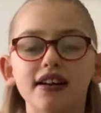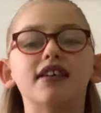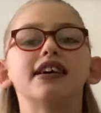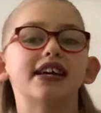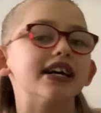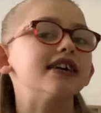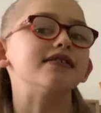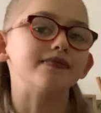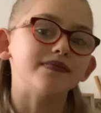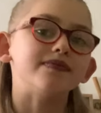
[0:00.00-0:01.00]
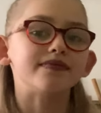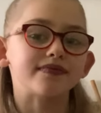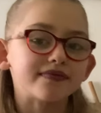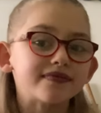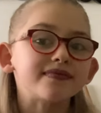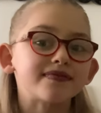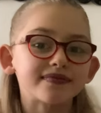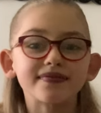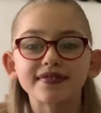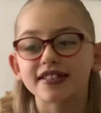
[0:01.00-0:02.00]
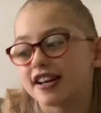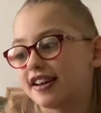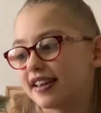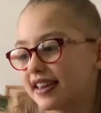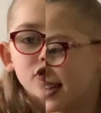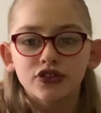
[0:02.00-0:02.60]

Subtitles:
like it. So, yeah.